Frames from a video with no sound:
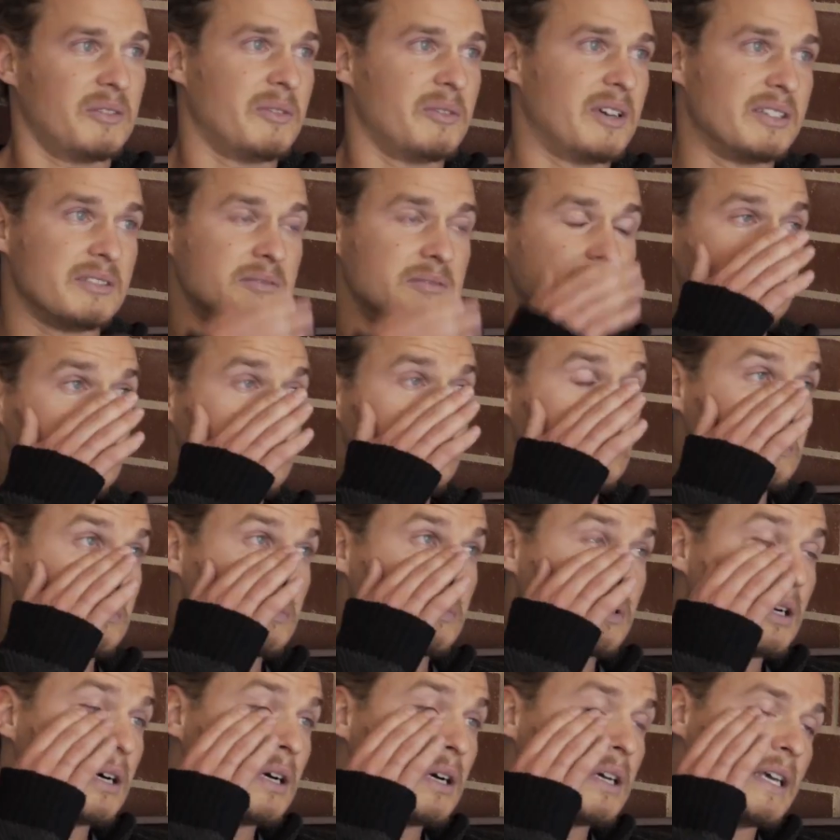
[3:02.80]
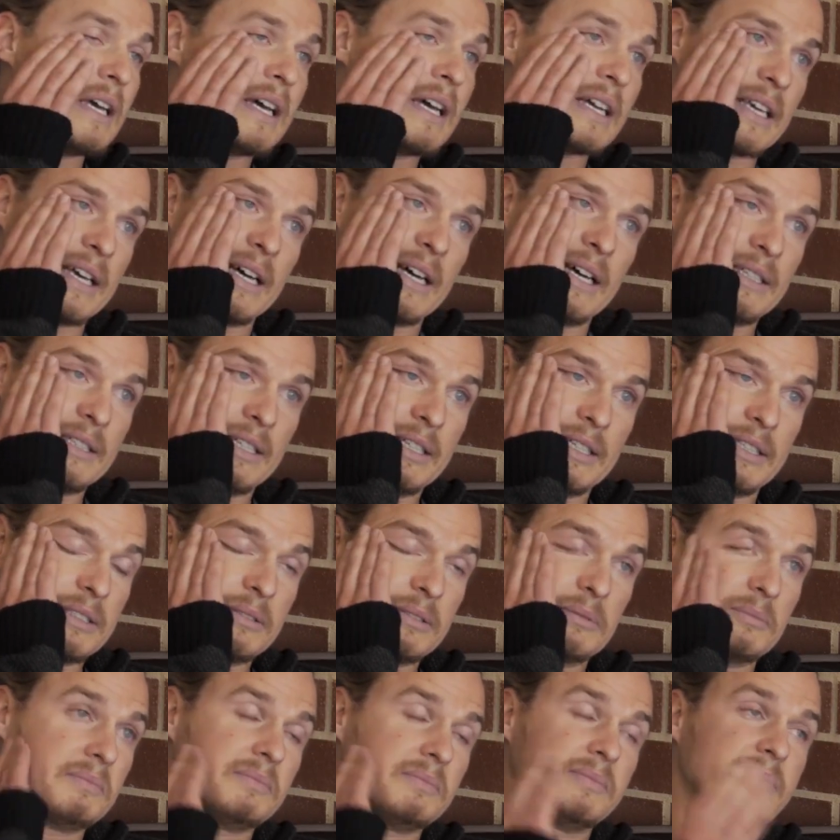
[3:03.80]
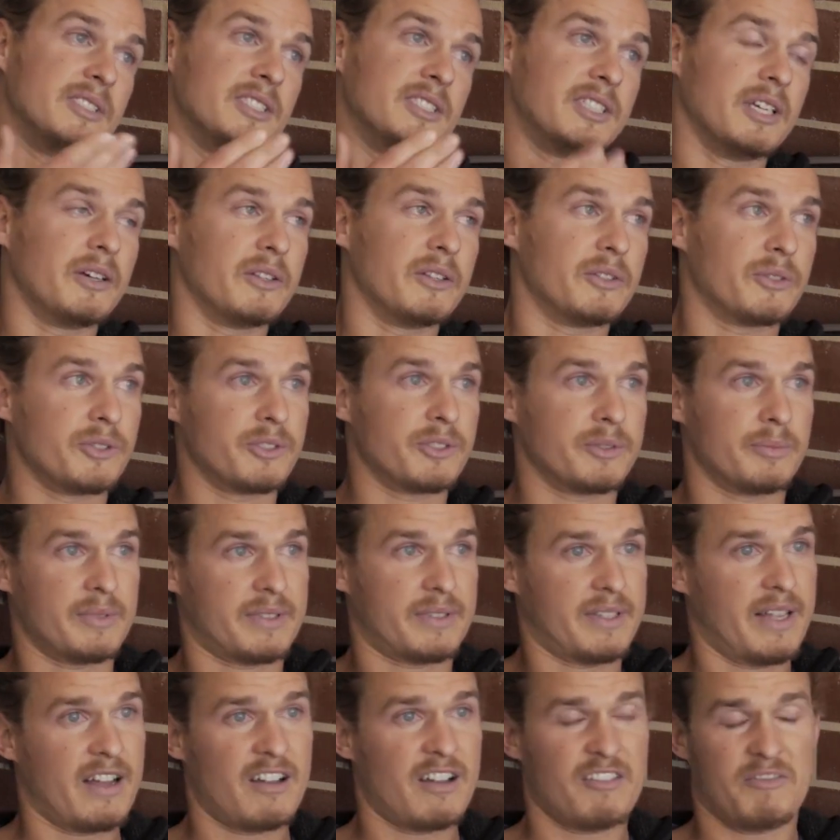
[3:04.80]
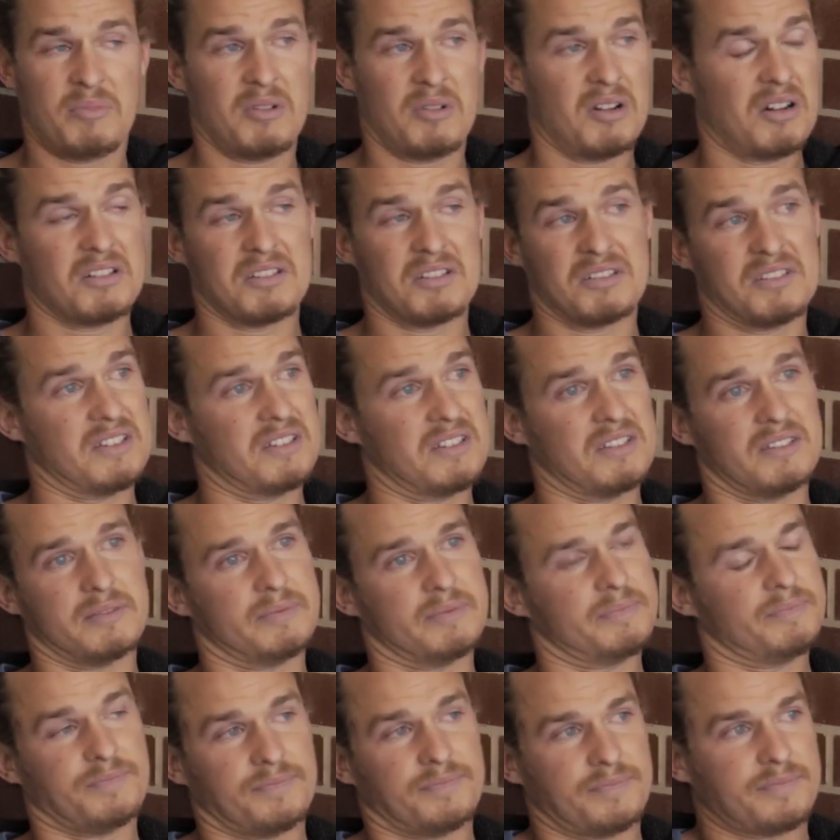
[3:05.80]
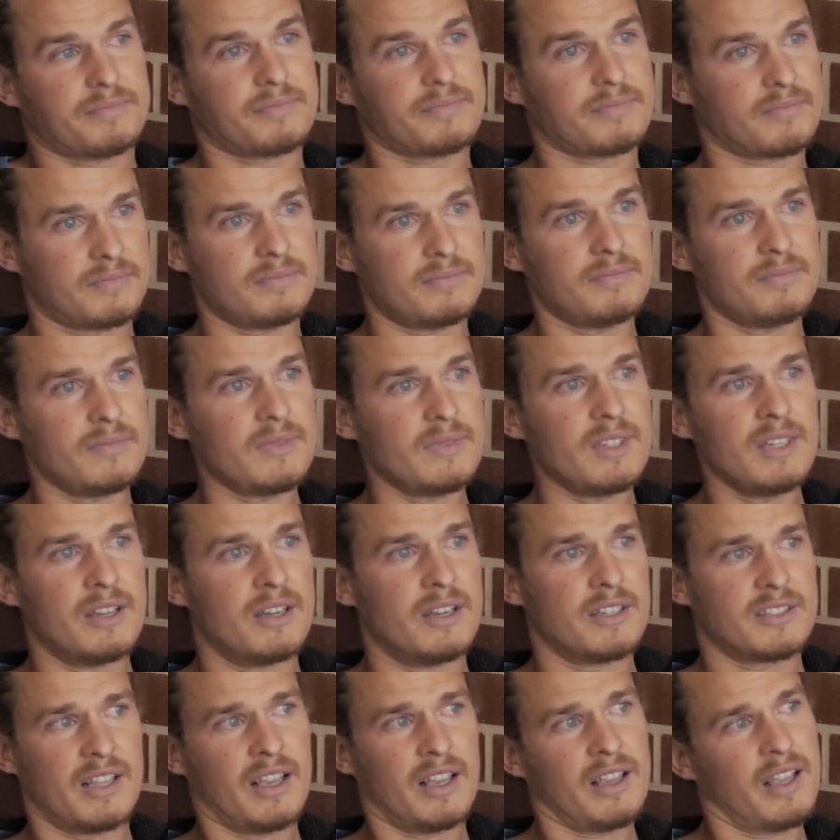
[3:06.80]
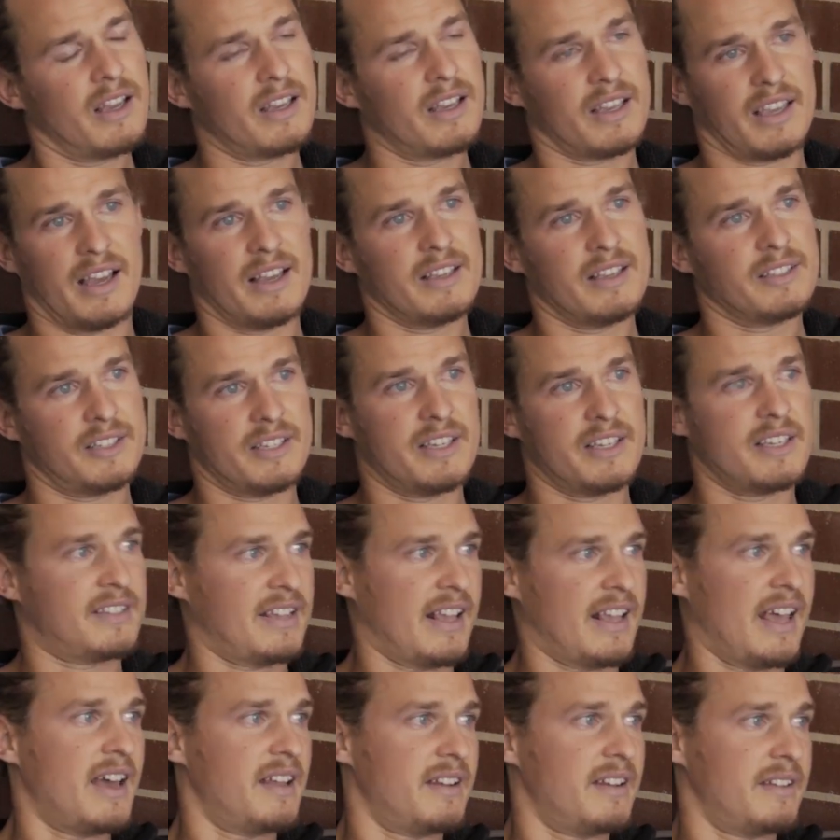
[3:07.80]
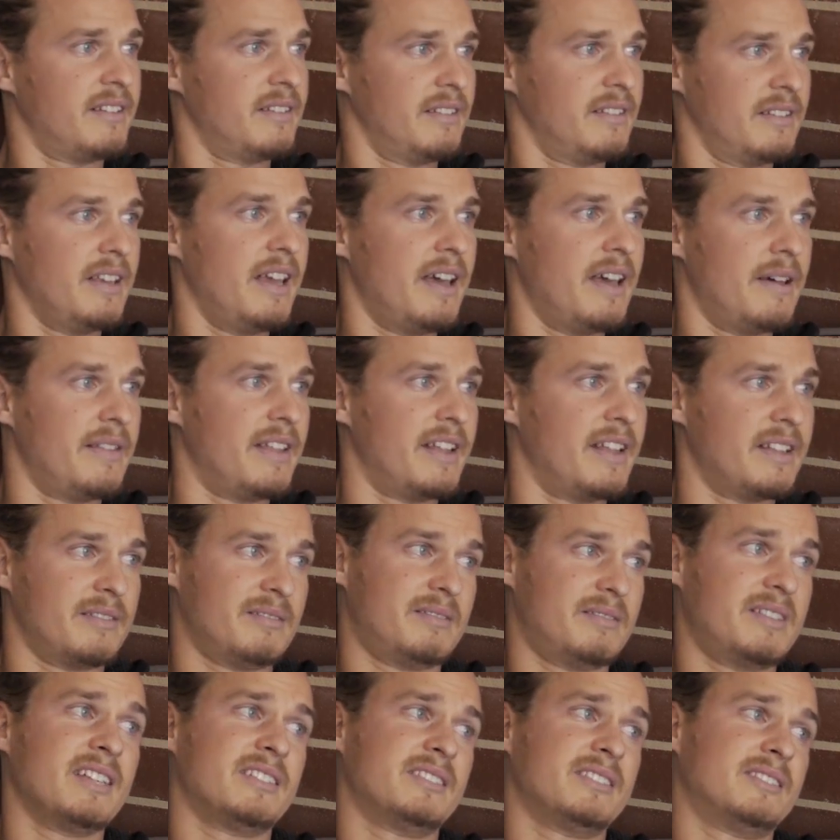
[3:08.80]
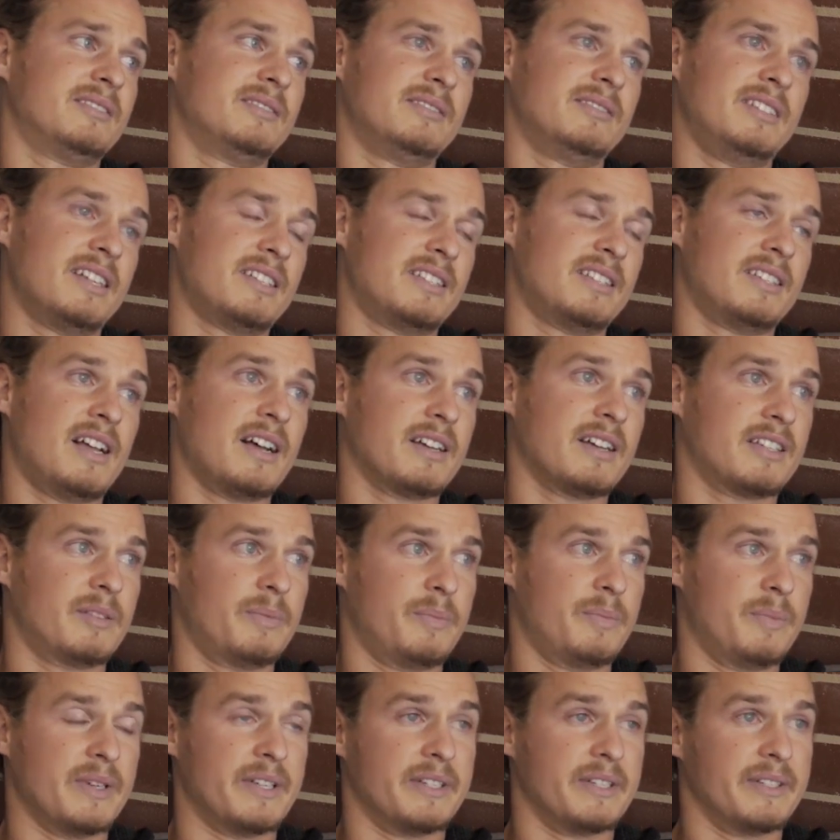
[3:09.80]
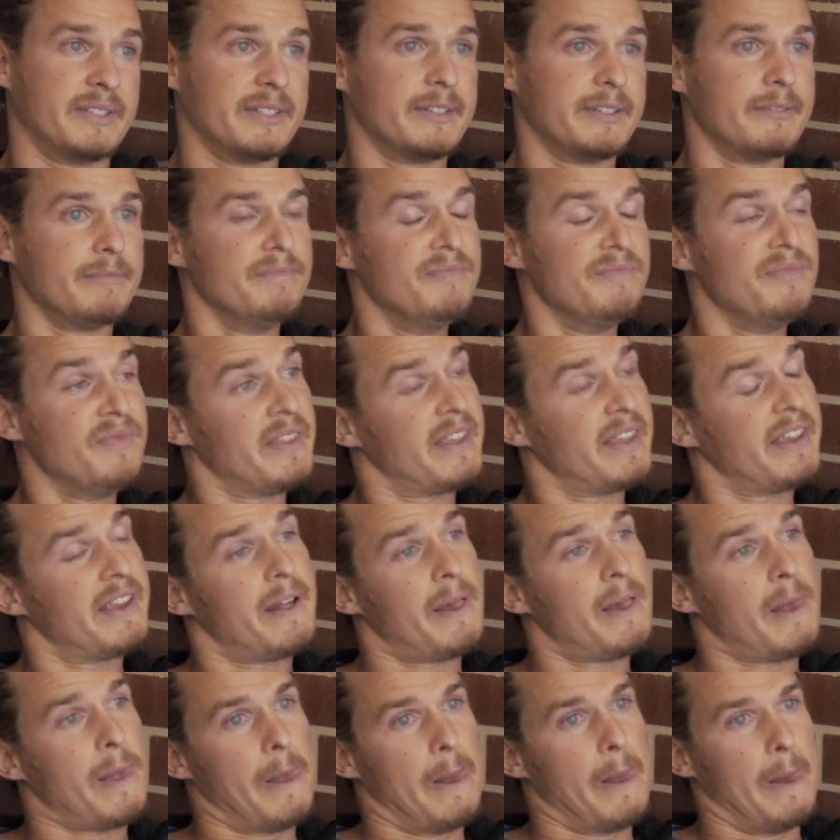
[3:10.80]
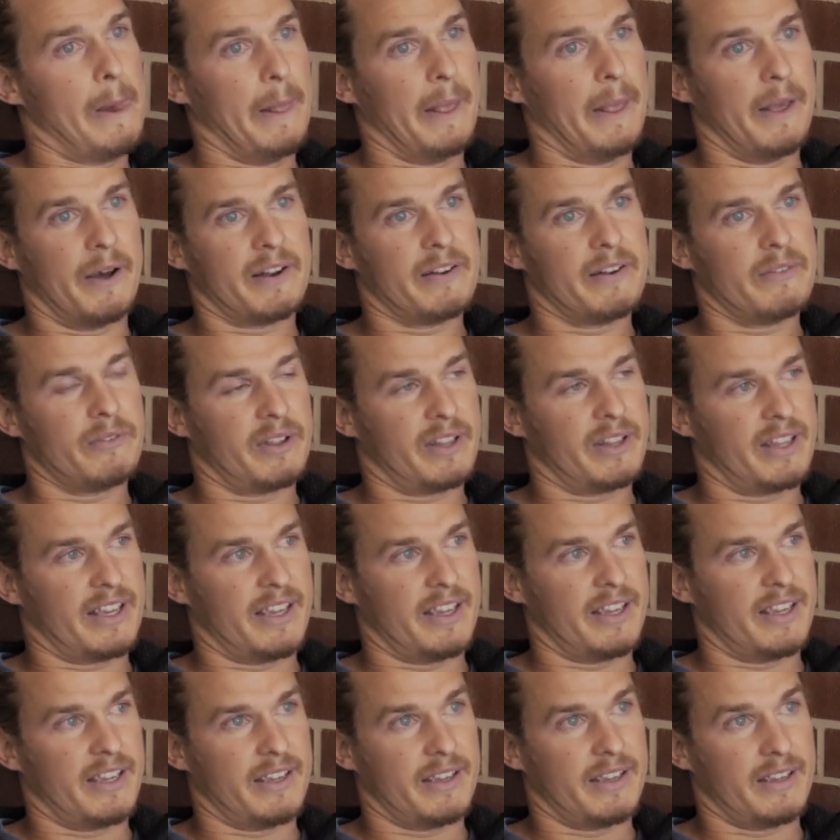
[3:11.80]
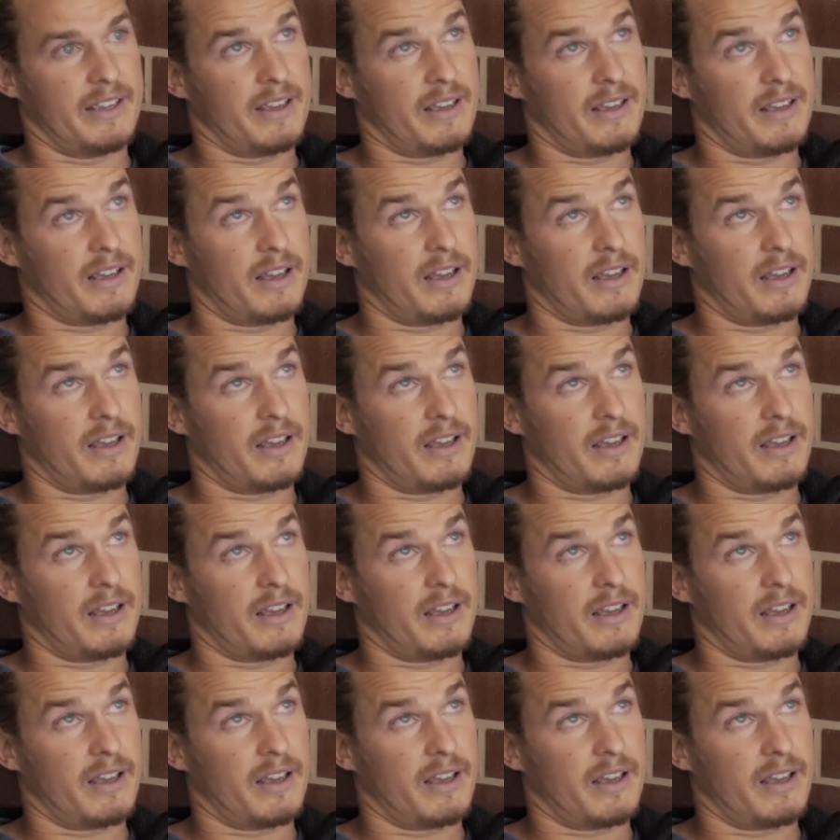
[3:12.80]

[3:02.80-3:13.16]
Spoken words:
sort of went, oh yeah, okay. Like he's going through some stuff, but I just didn't. I was like, okay, so you're sad. Yeah, that sucks. But yeah, I didn't really.